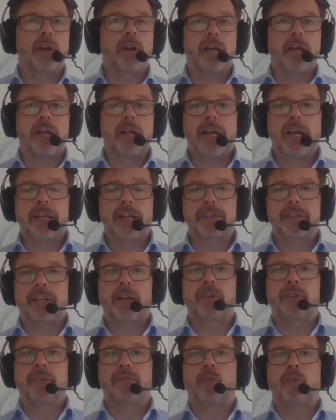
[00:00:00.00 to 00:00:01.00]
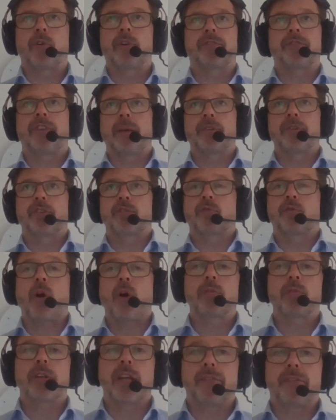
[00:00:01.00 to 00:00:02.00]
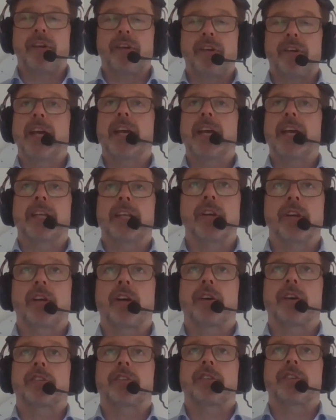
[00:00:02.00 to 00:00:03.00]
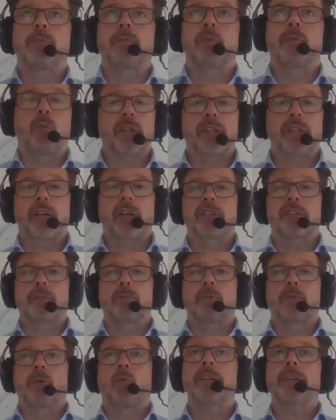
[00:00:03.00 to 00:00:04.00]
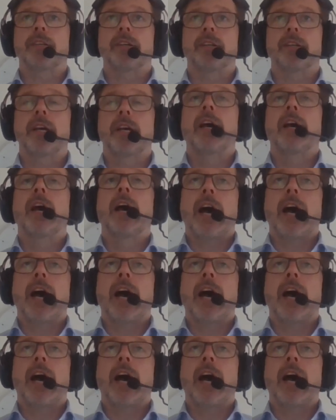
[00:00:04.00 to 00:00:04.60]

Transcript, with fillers: Uh, that is Henry Ford's famous quote If I had given the customer what the customer wanted,